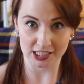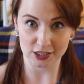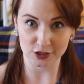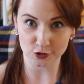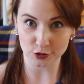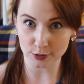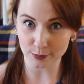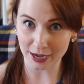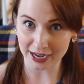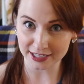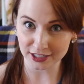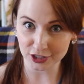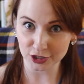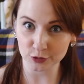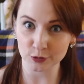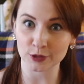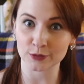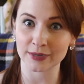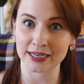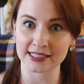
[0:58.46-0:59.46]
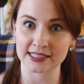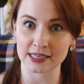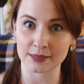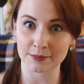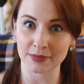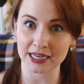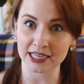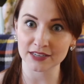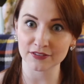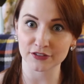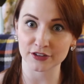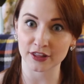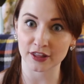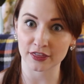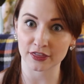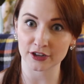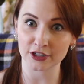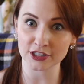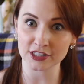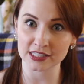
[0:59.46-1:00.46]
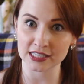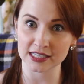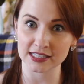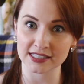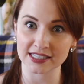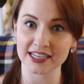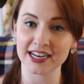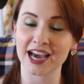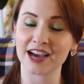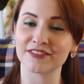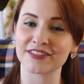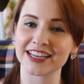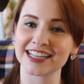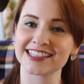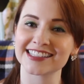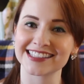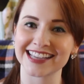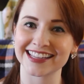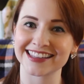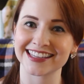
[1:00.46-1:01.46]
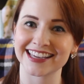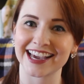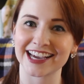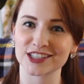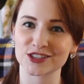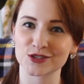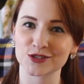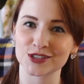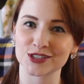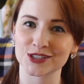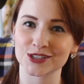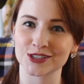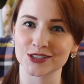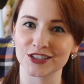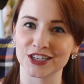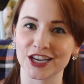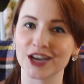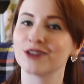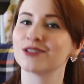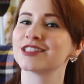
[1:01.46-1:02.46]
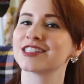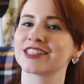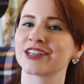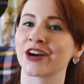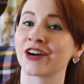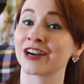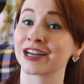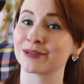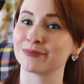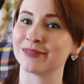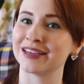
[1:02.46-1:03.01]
as a reminder, we're raising money for the third season of Inside the Extra Studio, starring